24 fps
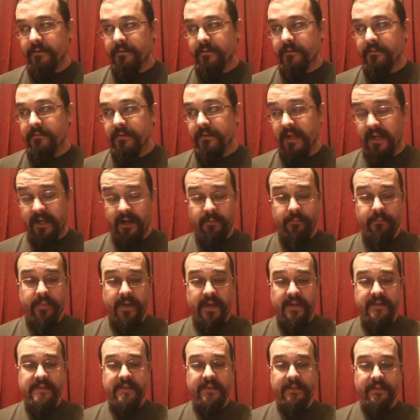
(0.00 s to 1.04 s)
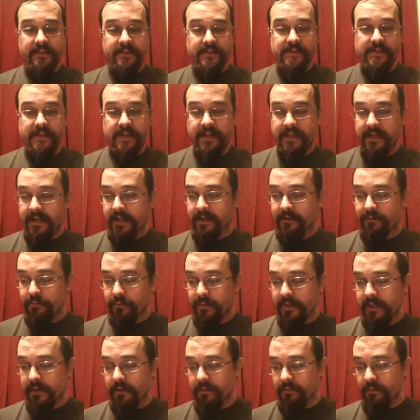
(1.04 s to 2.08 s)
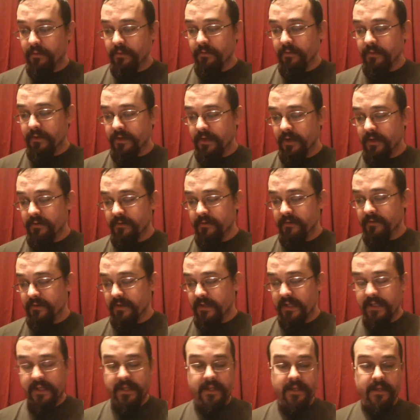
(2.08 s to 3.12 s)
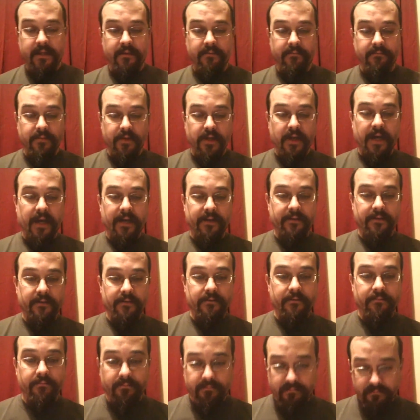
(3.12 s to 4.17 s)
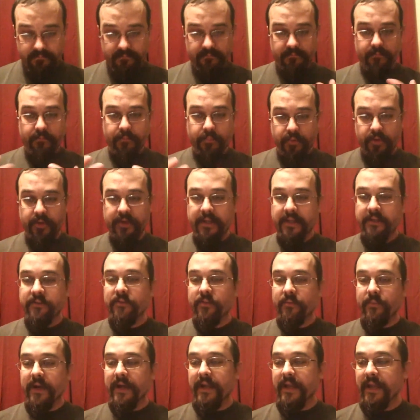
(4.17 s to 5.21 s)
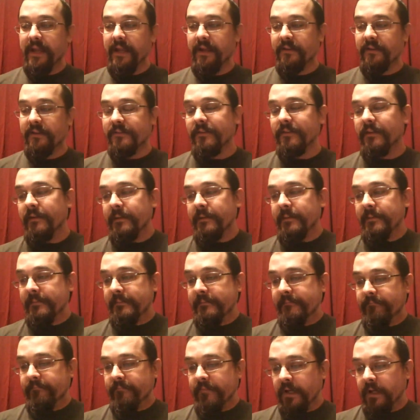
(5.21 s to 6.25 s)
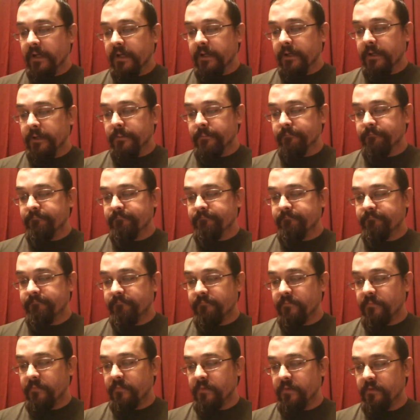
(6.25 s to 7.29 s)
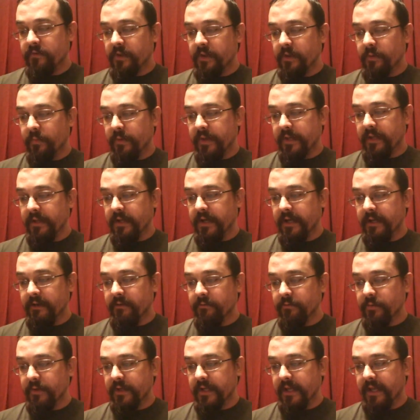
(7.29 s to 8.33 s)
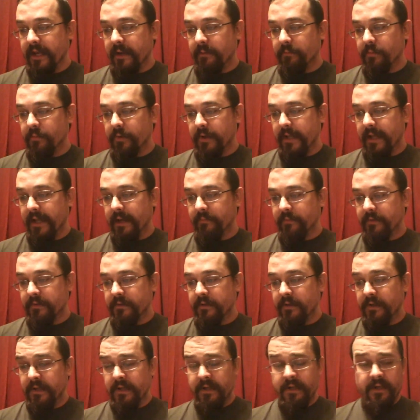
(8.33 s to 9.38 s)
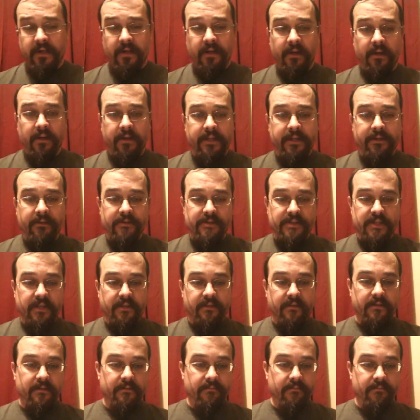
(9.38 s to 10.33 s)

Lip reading: yeah, I'm basically just going to kind of read through the notes that he got put into my hands so that we can kind of recap what happened, and I'll interject